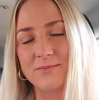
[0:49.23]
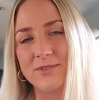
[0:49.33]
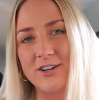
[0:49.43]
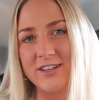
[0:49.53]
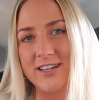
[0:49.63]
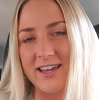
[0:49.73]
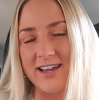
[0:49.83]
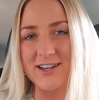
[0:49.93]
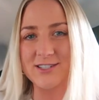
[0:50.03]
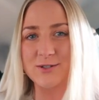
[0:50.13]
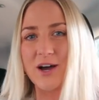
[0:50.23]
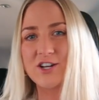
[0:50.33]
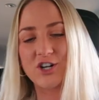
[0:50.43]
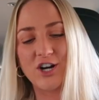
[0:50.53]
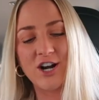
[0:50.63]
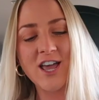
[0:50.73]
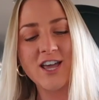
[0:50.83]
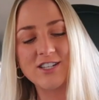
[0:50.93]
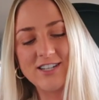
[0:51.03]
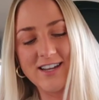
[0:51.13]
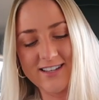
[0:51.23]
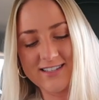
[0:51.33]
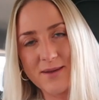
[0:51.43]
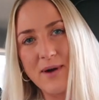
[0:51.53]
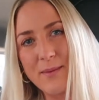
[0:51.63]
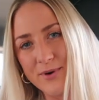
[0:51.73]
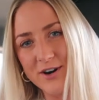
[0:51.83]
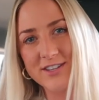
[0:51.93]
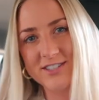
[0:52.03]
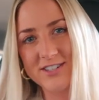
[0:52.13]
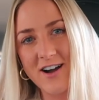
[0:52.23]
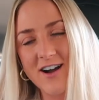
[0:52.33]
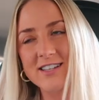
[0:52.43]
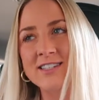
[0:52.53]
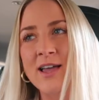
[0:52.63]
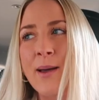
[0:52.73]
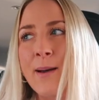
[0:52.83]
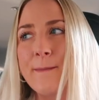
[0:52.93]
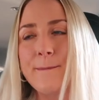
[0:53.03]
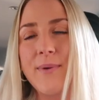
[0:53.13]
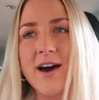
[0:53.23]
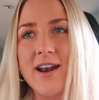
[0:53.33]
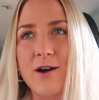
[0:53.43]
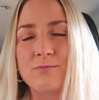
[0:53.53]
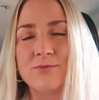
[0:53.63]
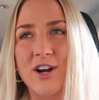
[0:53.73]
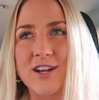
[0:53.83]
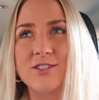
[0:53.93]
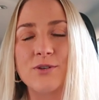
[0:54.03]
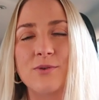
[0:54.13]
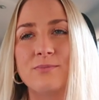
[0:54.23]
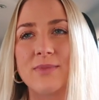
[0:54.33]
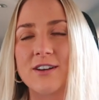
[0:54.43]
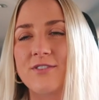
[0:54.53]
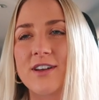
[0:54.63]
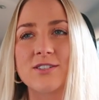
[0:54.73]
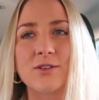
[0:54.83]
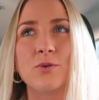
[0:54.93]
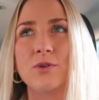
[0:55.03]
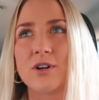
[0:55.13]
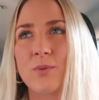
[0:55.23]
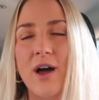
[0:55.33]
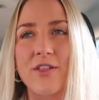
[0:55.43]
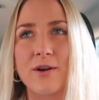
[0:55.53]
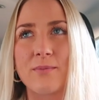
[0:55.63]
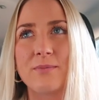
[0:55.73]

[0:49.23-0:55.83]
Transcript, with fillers: I'm literally in like a sweatshirt, jeans, and my Birkenstocks, but I'm trying to manifest the cooler weather.